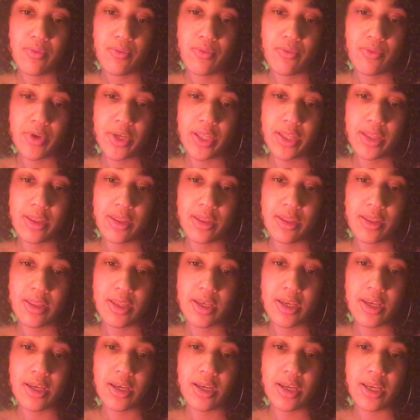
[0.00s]
with
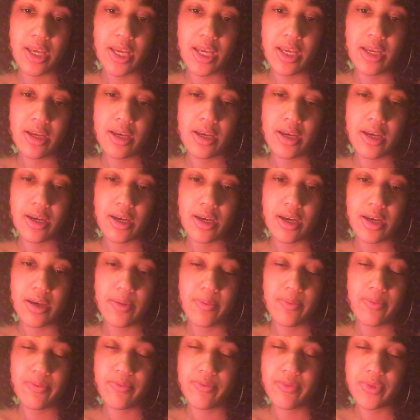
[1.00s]
the King,
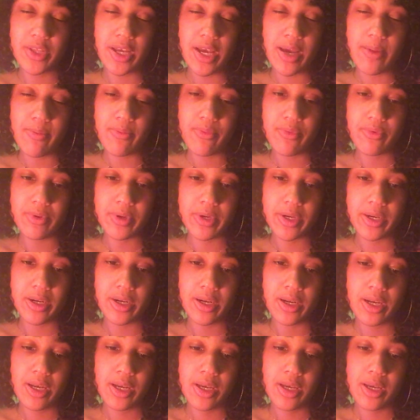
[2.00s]
the
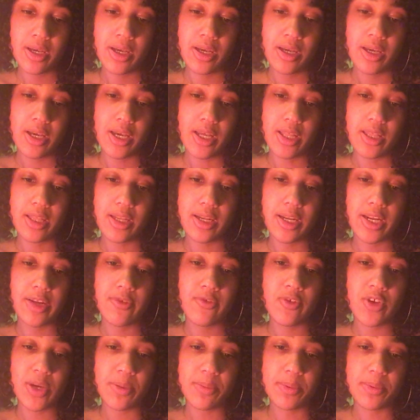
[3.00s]
Emperor, and the Knight
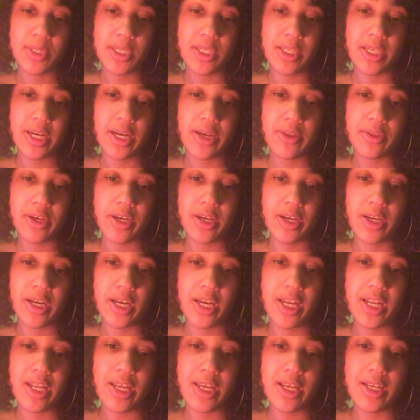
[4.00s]
of Cups together,
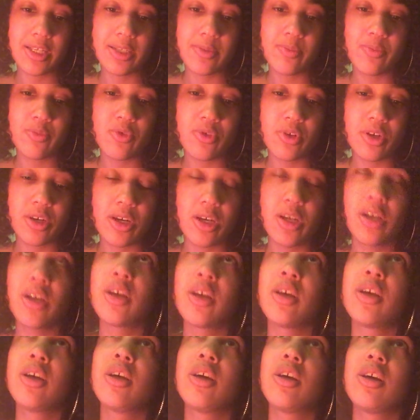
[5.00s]
it is more,
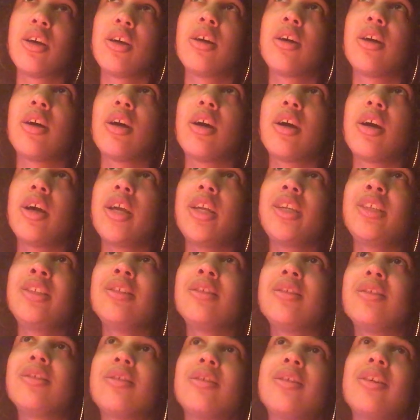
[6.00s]

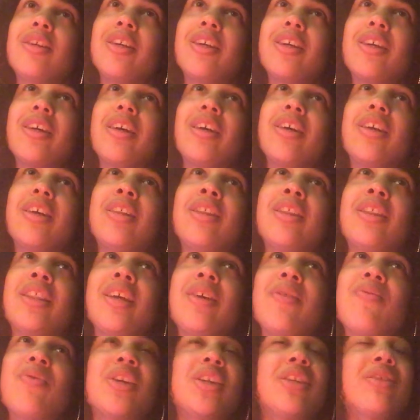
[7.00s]
and
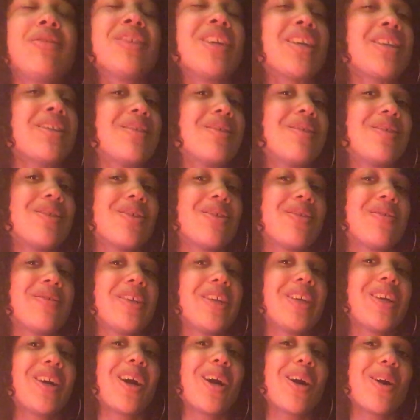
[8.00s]
they wouldn't
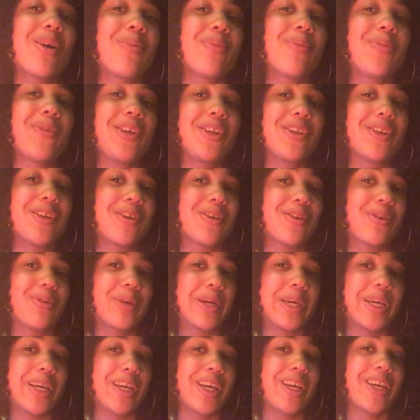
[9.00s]
necessarily come, you
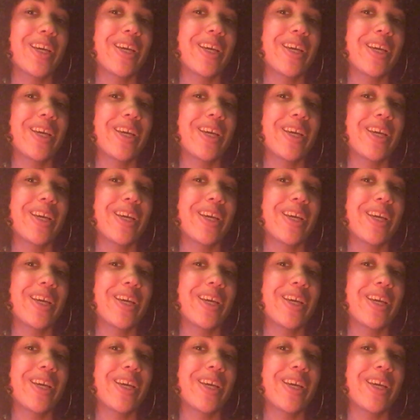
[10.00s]
know,